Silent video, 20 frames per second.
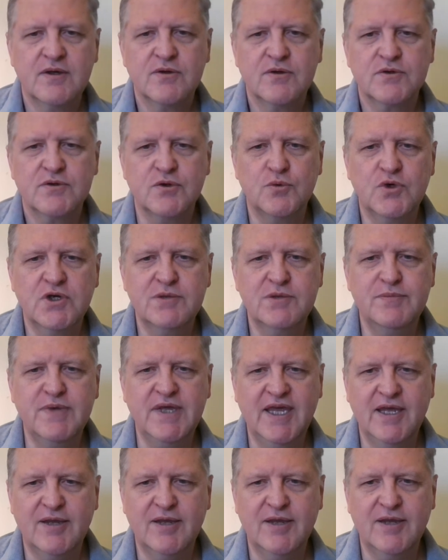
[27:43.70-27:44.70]
So, would
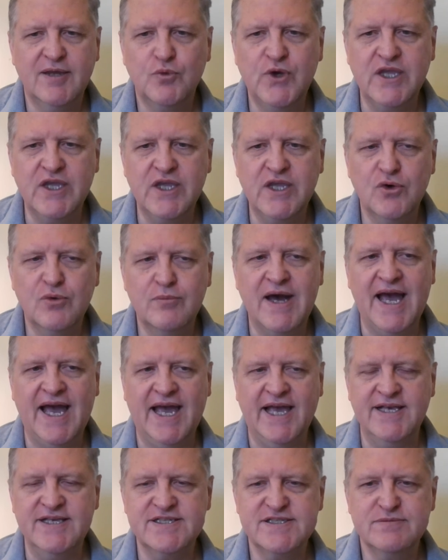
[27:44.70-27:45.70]
be muito
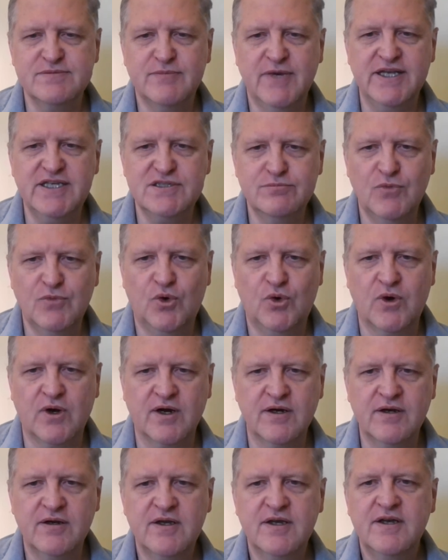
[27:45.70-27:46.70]
mais, much
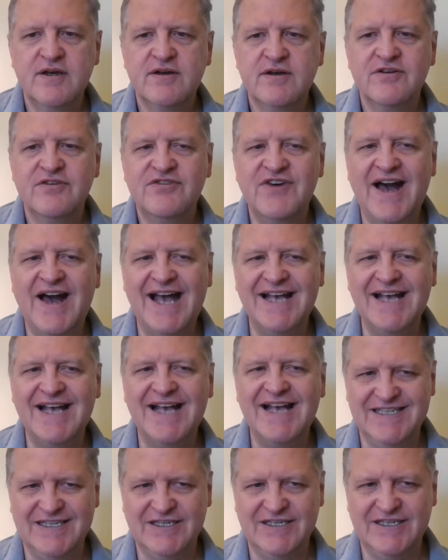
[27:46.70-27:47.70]
more,
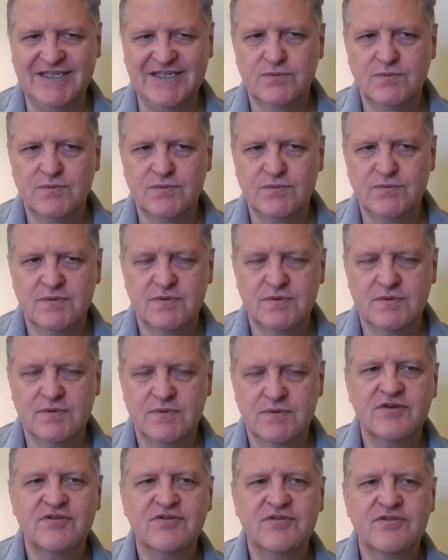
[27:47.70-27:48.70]
fácil.
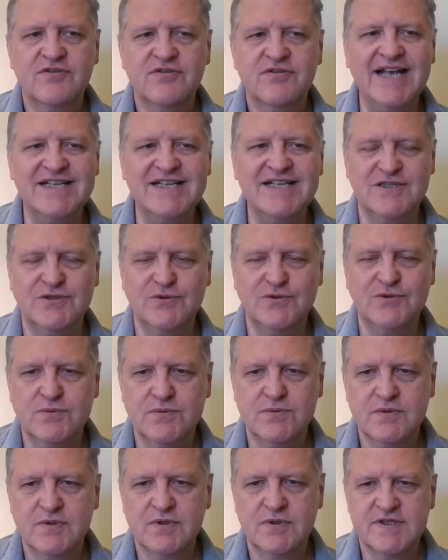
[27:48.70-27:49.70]
Fácil,
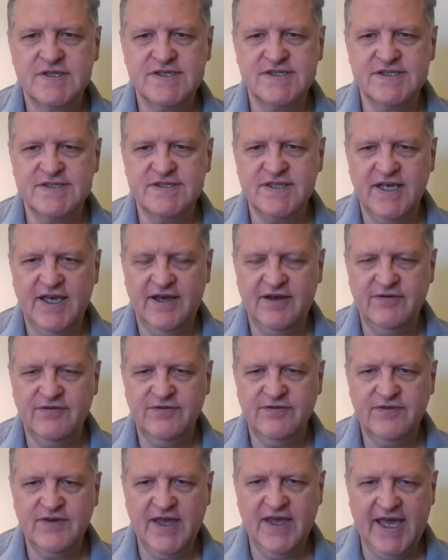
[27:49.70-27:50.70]
this is
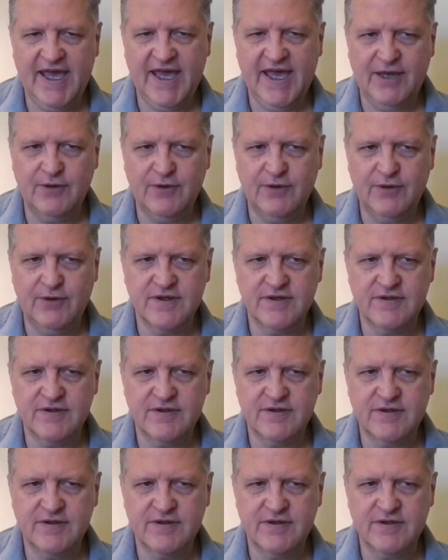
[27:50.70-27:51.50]
F-A with a